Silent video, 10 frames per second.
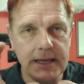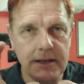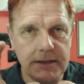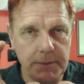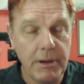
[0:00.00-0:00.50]

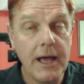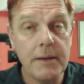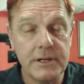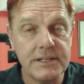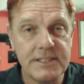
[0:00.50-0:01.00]

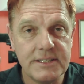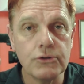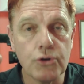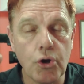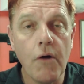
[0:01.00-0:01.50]
department is
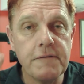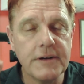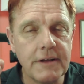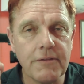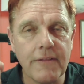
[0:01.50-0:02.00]
still
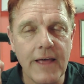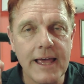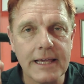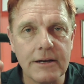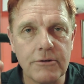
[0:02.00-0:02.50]
confident that they
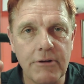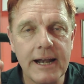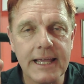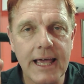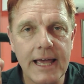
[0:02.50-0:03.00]
can
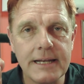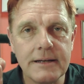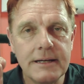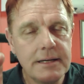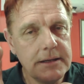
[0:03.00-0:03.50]
eradicate.
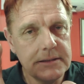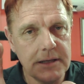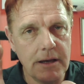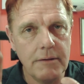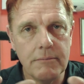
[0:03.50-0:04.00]

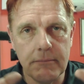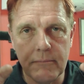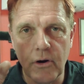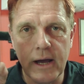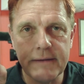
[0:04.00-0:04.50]
So
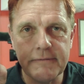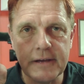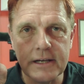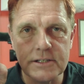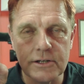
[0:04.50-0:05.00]
my
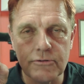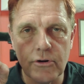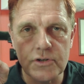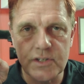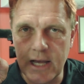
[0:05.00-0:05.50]
fingers are
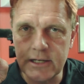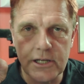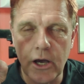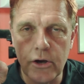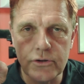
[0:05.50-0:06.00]
crossed, and
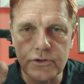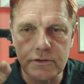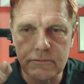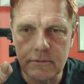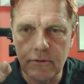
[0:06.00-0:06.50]
toes,
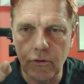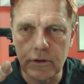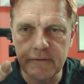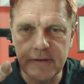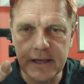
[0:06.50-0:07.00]
all
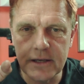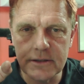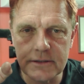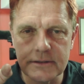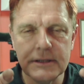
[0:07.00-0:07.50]
the
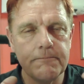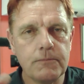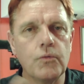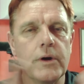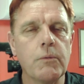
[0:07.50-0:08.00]
fingers.
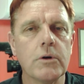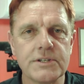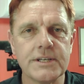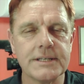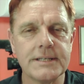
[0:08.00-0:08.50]
We want
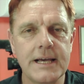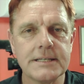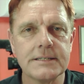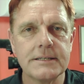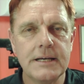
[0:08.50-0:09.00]

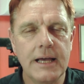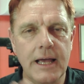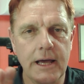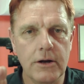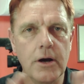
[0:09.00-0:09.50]
success, and